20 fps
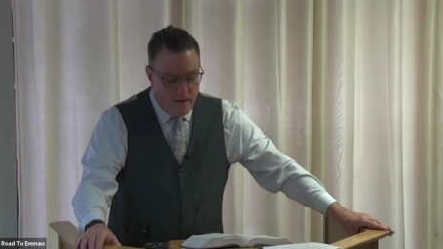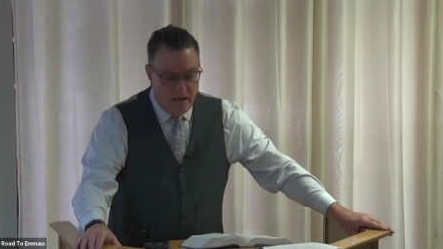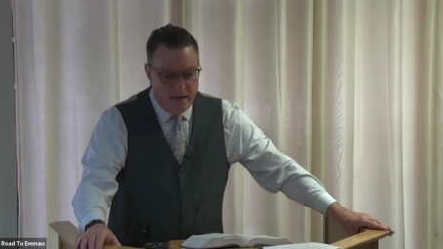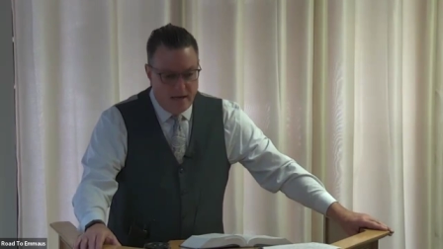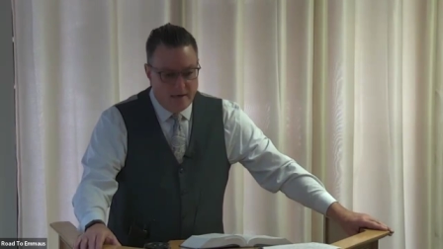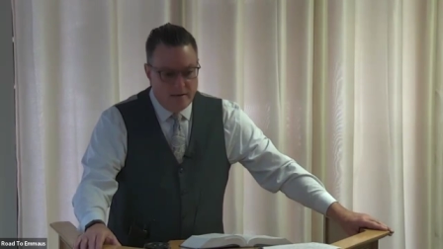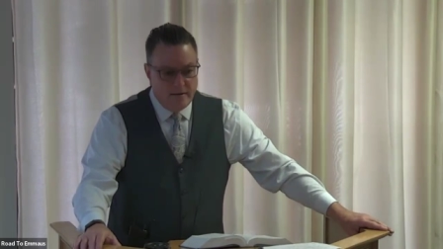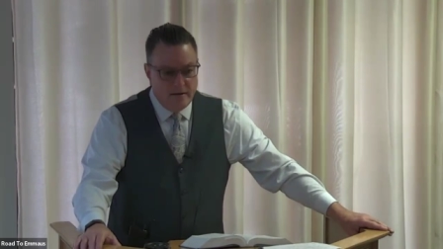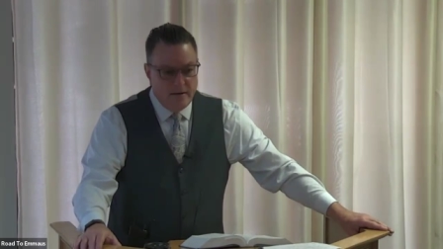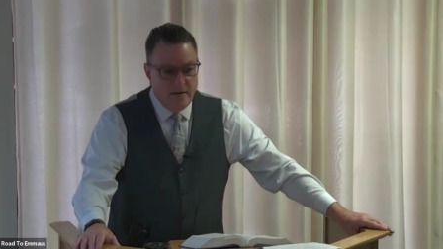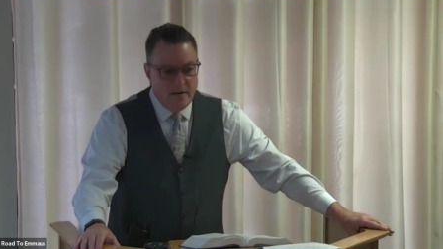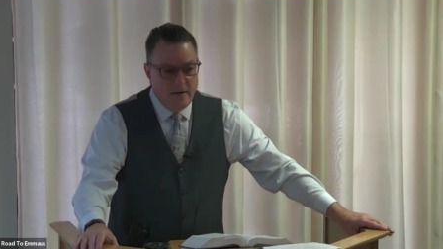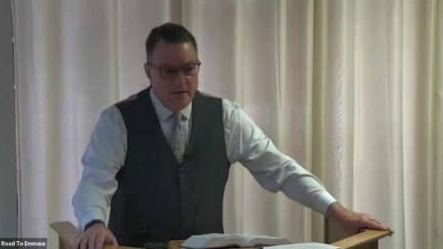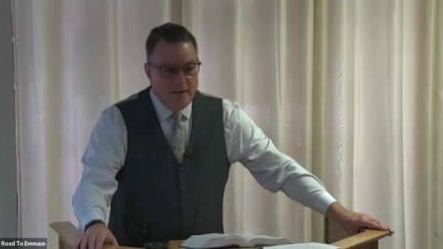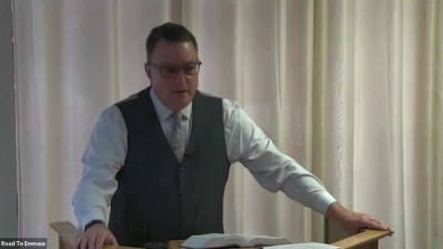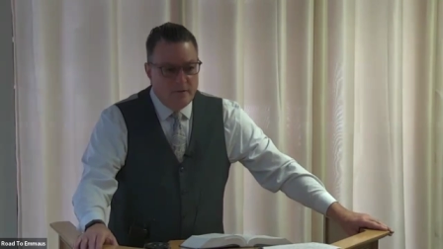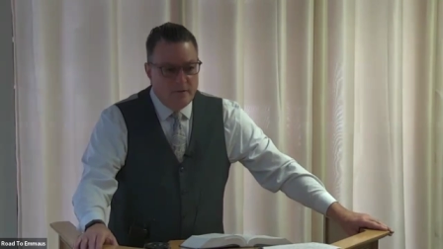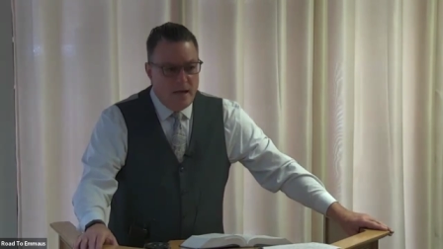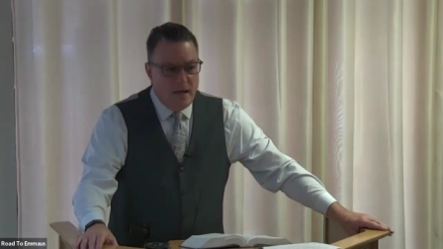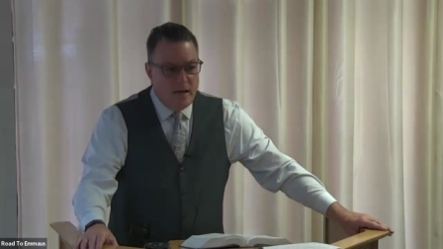of mine,
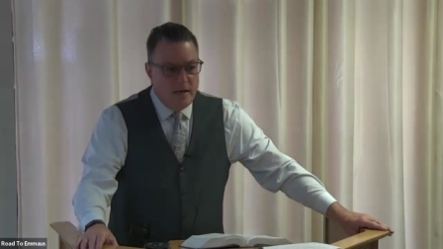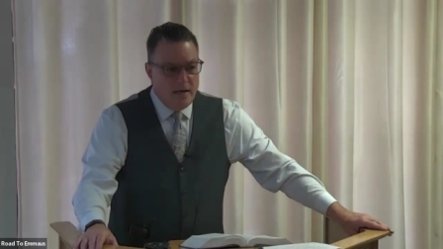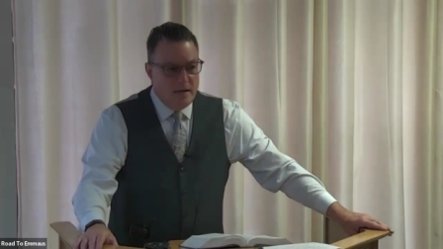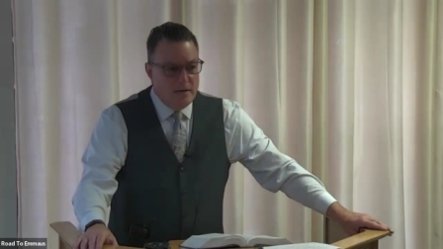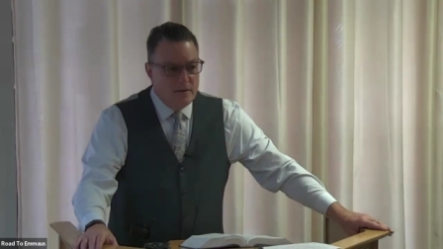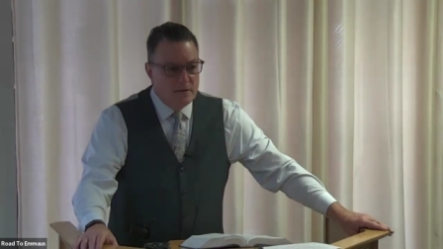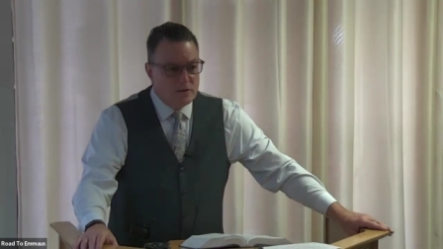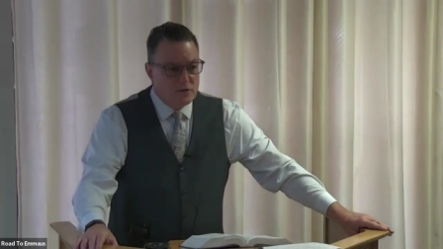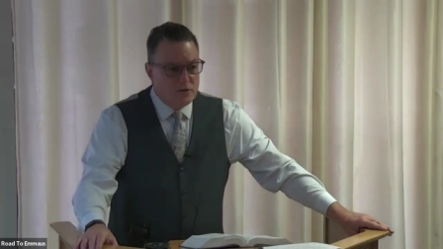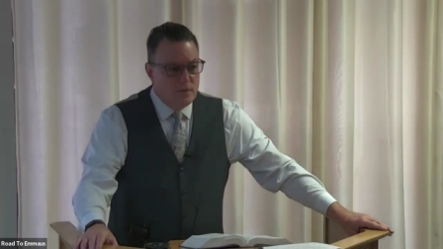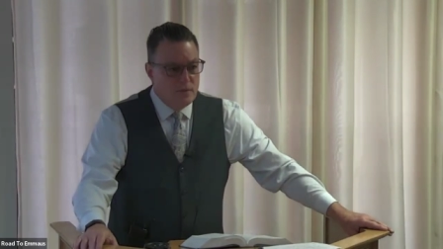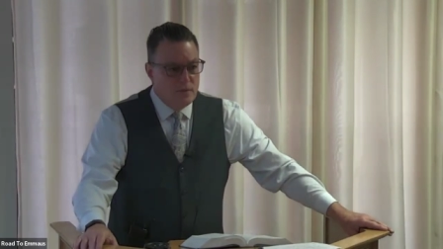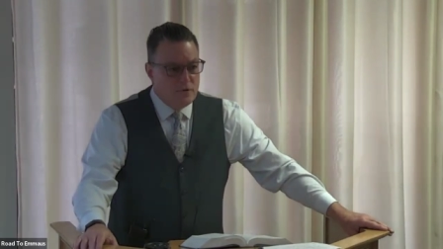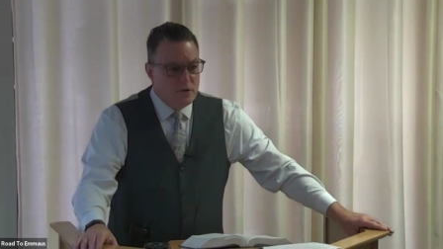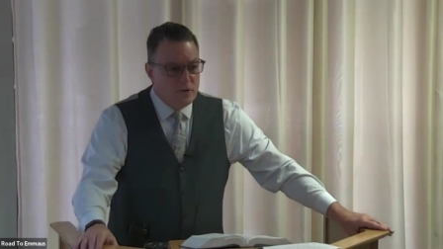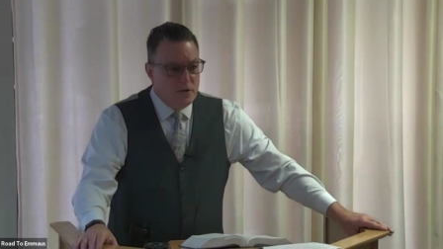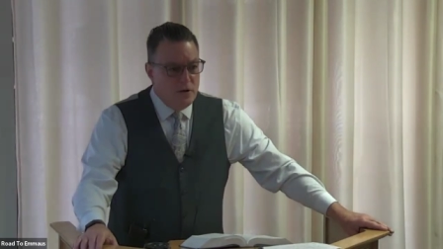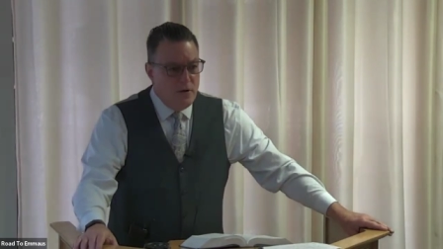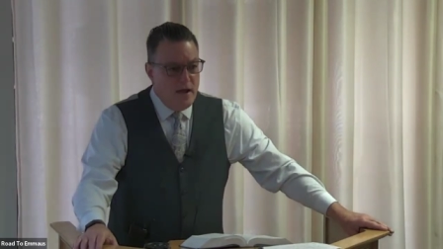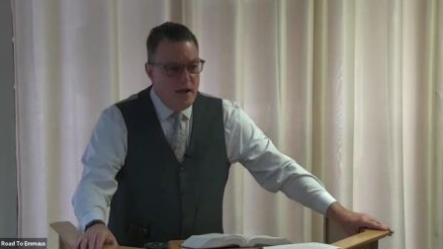that in the
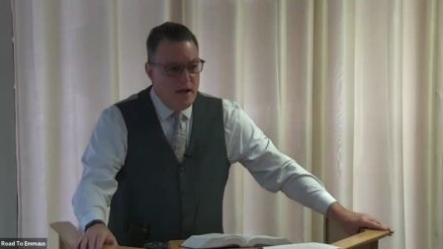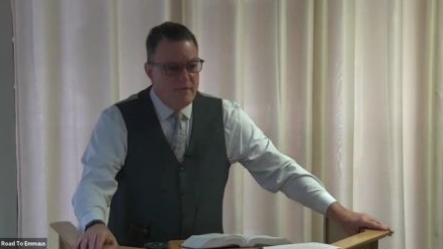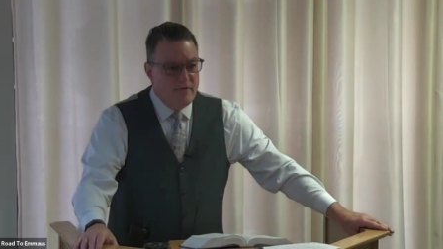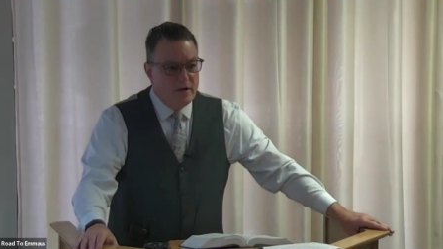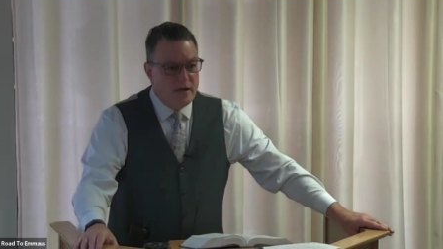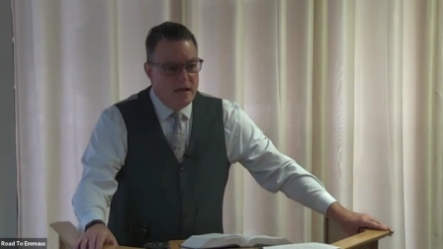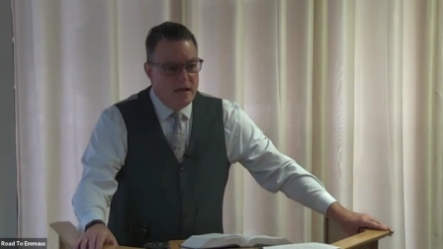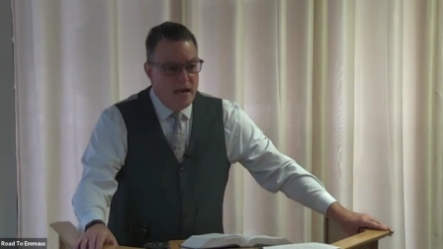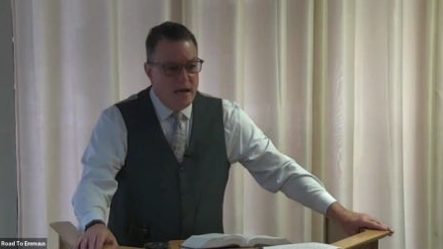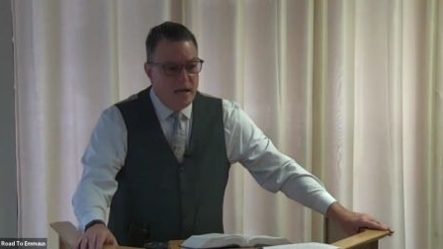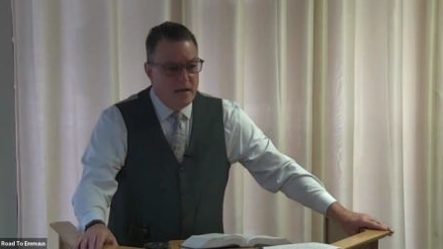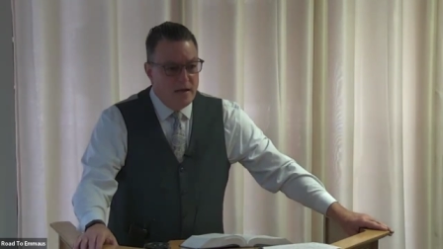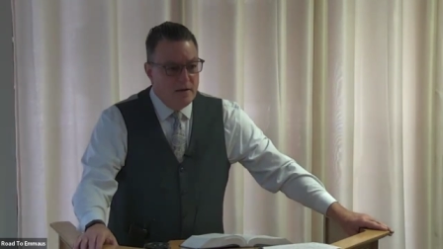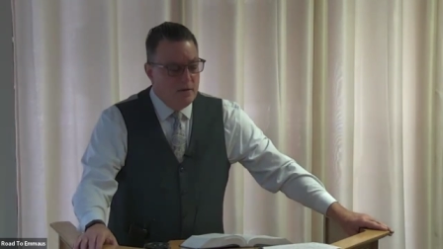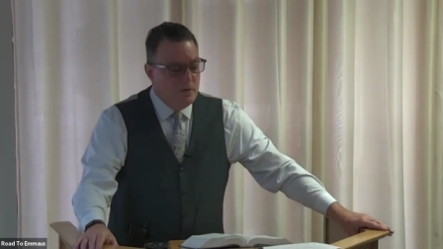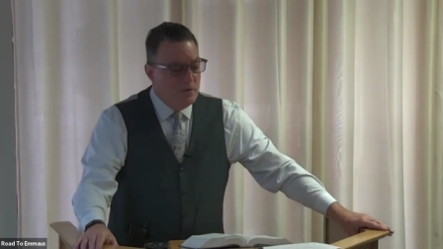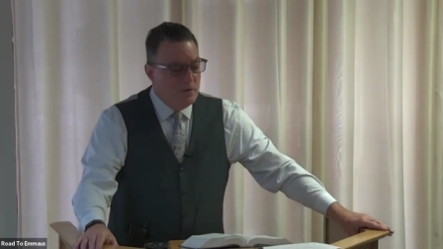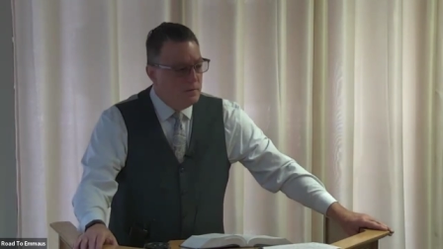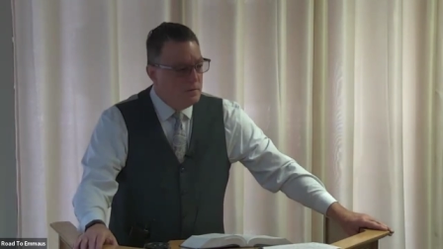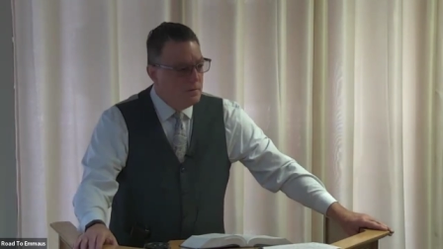scripture you have a
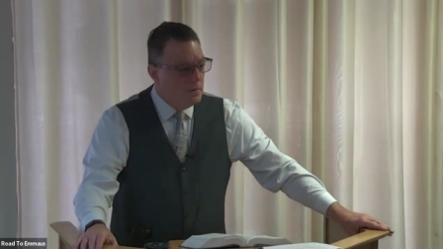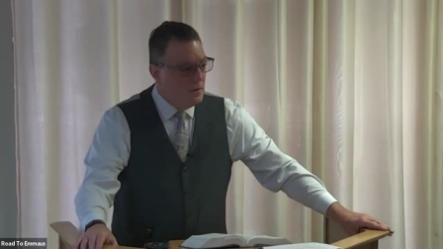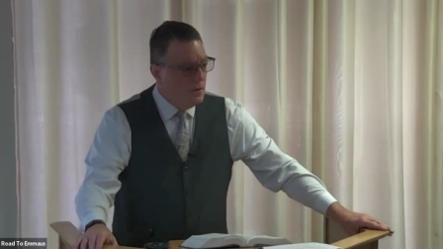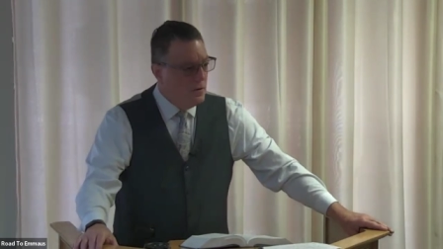king